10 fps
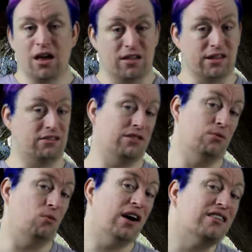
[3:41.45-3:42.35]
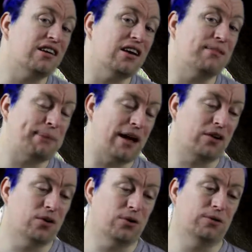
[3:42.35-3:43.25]
They still want to get back
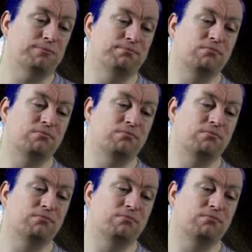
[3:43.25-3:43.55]
home.